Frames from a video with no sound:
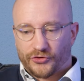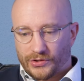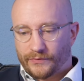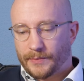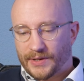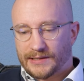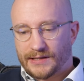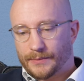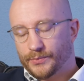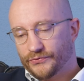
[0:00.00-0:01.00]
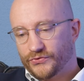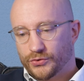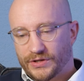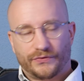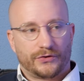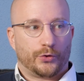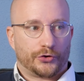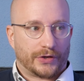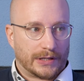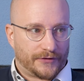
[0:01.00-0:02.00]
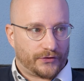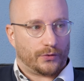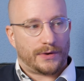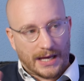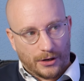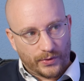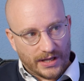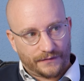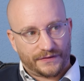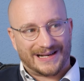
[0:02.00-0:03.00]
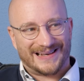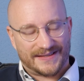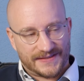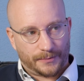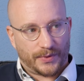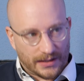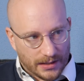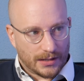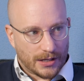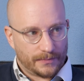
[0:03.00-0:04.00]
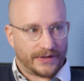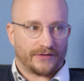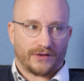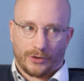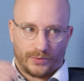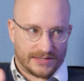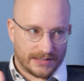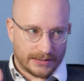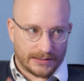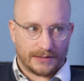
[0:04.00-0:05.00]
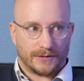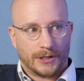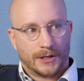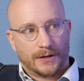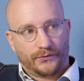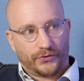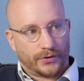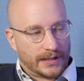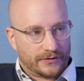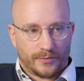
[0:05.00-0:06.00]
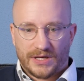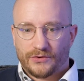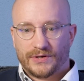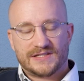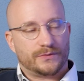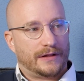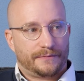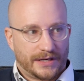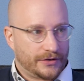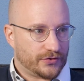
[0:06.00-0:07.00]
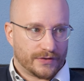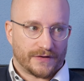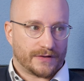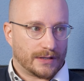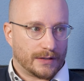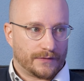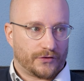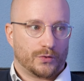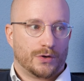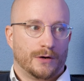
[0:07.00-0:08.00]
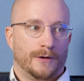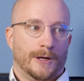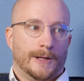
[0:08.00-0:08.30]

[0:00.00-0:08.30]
surely we built up a few different verticals so now we have the classic banking arm that's how we started for intermediaries wealth managers uh, and so on